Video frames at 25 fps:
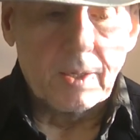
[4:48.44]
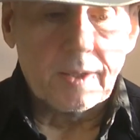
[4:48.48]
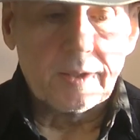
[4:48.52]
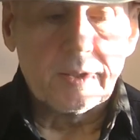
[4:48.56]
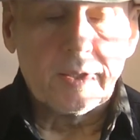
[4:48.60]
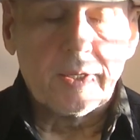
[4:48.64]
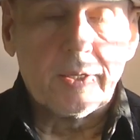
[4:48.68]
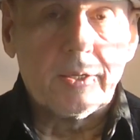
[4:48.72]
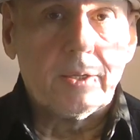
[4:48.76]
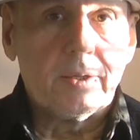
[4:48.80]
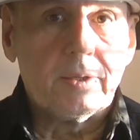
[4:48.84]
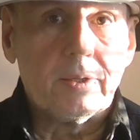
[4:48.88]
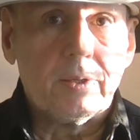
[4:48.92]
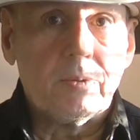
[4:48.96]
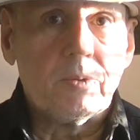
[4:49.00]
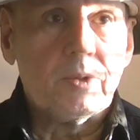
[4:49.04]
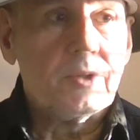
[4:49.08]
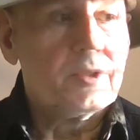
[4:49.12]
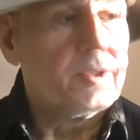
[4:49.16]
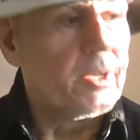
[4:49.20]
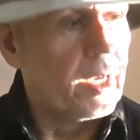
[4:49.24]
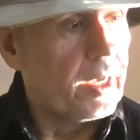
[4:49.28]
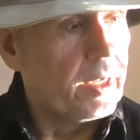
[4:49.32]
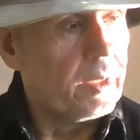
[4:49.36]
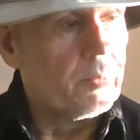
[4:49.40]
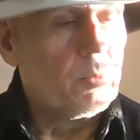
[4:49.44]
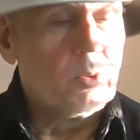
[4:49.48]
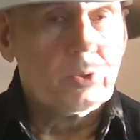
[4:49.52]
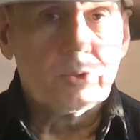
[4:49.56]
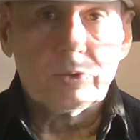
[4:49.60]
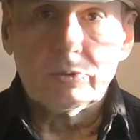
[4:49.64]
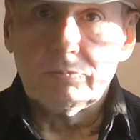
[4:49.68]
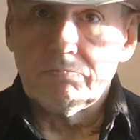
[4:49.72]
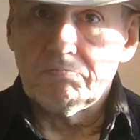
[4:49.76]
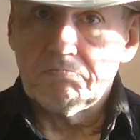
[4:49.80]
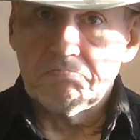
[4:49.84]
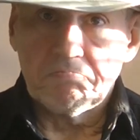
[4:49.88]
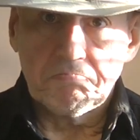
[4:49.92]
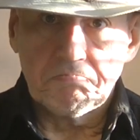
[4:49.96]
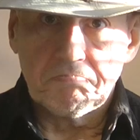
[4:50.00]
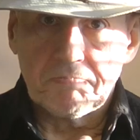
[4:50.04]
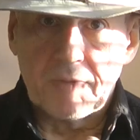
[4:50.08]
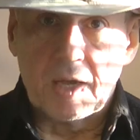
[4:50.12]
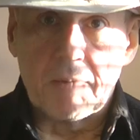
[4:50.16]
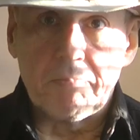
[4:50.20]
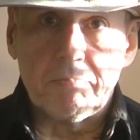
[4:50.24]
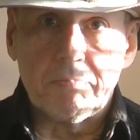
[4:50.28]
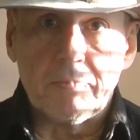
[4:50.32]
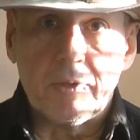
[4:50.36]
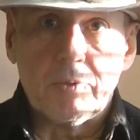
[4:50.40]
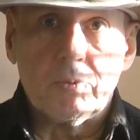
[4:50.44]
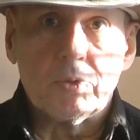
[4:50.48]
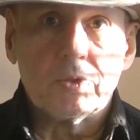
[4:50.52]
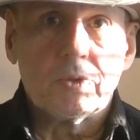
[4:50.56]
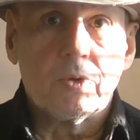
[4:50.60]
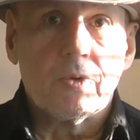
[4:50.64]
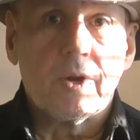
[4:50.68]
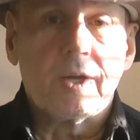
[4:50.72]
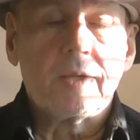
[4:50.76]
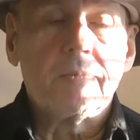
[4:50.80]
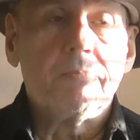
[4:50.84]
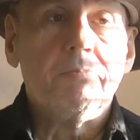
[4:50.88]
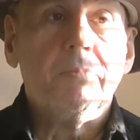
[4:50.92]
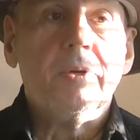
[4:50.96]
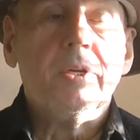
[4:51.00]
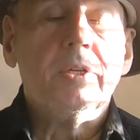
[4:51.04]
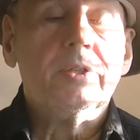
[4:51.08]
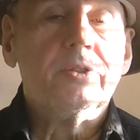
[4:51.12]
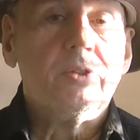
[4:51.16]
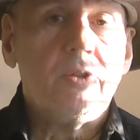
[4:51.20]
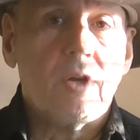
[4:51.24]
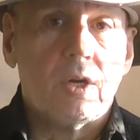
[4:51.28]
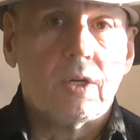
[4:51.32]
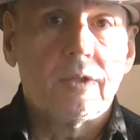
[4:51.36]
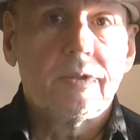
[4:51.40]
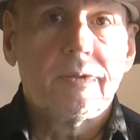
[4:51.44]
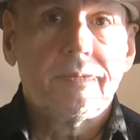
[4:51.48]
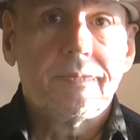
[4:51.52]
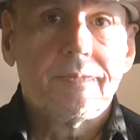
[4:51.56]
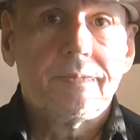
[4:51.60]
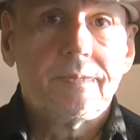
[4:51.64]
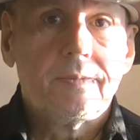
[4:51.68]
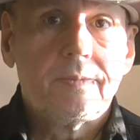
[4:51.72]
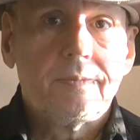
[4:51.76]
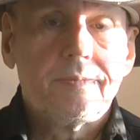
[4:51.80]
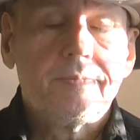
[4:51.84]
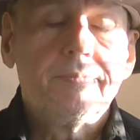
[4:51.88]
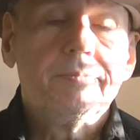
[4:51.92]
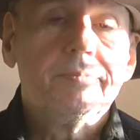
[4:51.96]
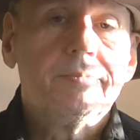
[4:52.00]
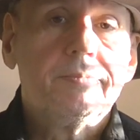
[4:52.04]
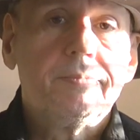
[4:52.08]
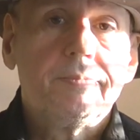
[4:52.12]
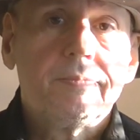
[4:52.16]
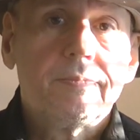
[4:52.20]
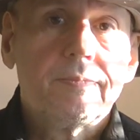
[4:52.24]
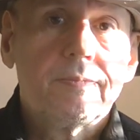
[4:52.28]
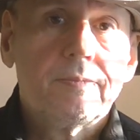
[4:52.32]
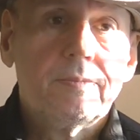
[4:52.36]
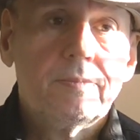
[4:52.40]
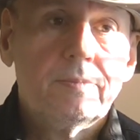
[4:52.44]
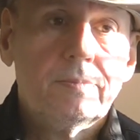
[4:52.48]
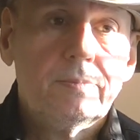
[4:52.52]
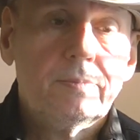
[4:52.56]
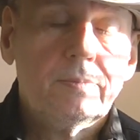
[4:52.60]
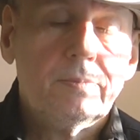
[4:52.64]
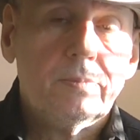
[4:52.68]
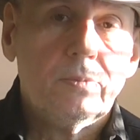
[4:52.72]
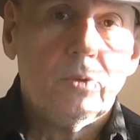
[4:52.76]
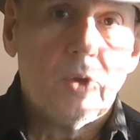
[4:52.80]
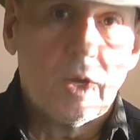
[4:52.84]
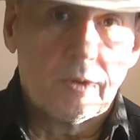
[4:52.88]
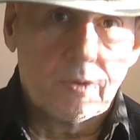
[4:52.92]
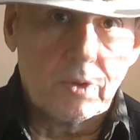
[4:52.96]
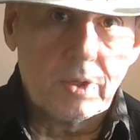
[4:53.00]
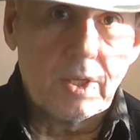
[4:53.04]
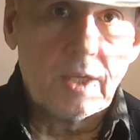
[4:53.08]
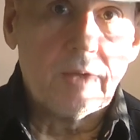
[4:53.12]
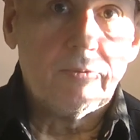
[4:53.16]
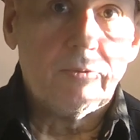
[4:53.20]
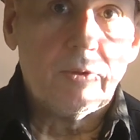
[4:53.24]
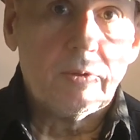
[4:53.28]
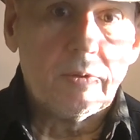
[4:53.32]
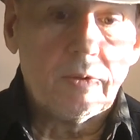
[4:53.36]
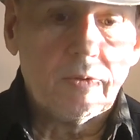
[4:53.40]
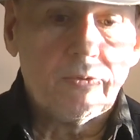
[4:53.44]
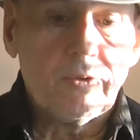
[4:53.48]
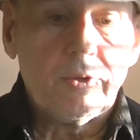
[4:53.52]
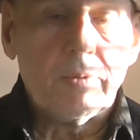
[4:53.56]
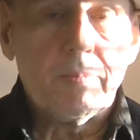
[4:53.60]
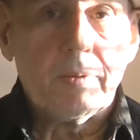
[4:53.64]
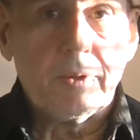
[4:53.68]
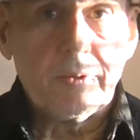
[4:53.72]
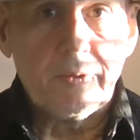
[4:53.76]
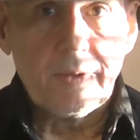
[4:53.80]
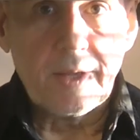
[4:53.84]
it and they will say it was correct, but it's not. You have to give them the feedback.